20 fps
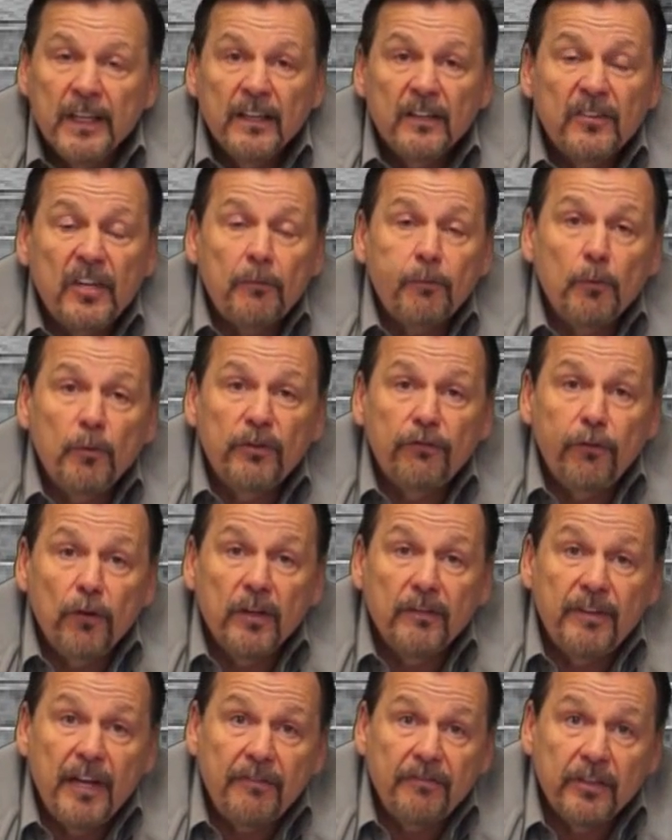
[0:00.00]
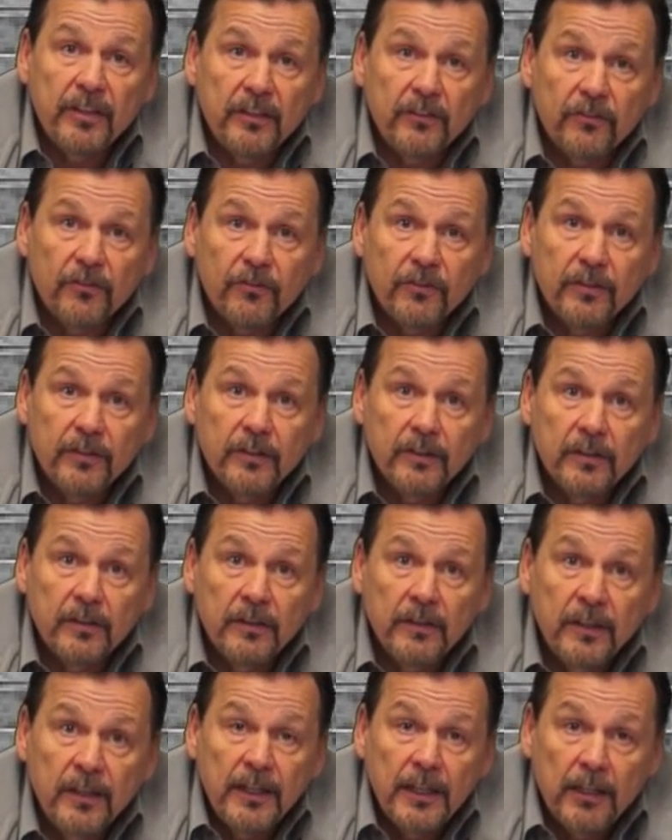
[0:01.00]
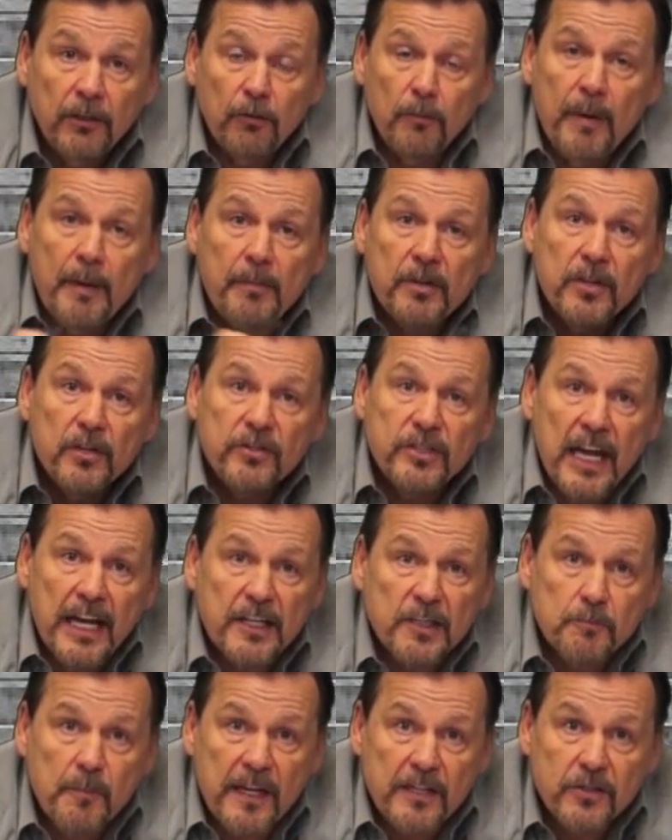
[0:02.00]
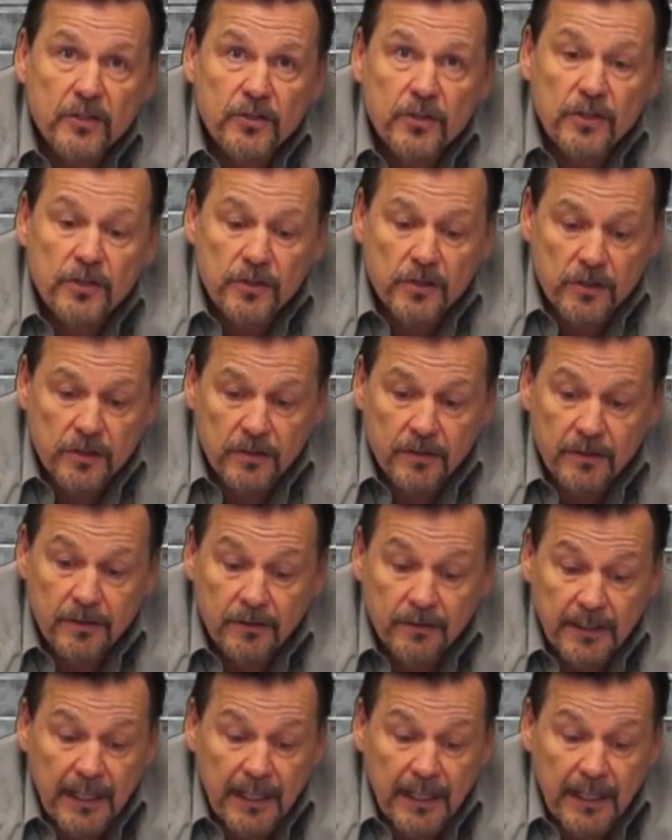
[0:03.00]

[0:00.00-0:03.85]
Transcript: Except it was full of evidence. Remember the text messages?